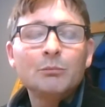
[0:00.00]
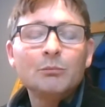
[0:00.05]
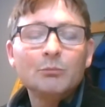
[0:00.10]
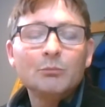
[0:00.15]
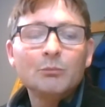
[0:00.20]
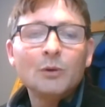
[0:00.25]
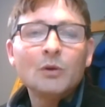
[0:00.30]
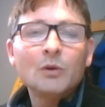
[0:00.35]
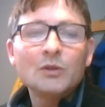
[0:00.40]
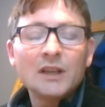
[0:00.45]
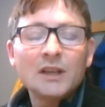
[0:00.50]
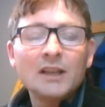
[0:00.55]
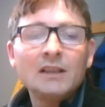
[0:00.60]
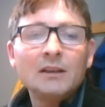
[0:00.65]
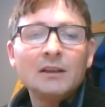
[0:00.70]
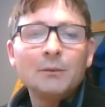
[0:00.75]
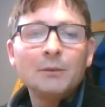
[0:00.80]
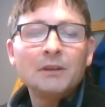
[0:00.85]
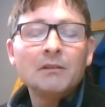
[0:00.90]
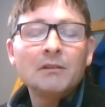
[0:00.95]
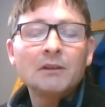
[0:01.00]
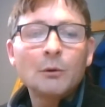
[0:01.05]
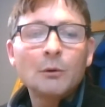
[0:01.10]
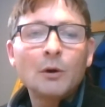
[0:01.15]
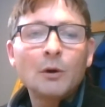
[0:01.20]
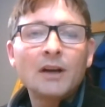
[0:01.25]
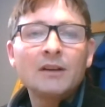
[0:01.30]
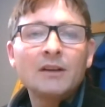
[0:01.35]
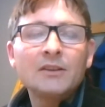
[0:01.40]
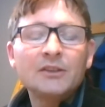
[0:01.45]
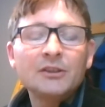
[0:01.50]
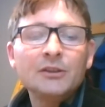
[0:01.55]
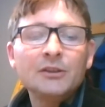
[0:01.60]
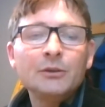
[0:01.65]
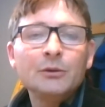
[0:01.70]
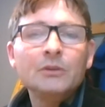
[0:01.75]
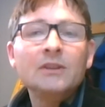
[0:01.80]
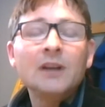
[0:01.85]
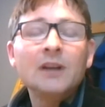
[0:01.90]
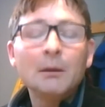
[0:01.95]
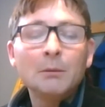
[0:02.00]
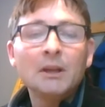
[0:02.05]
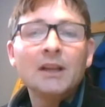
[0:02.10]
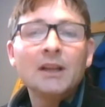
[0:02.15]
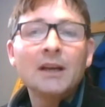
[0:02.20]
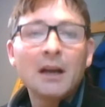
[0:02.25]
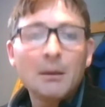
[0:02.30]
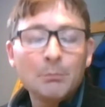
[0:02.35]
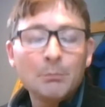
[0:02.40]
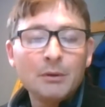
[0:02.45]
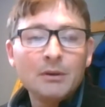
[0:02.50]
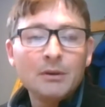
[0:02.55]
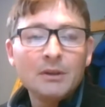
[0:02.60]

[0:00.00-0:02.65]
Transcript: most likely be required to double it up.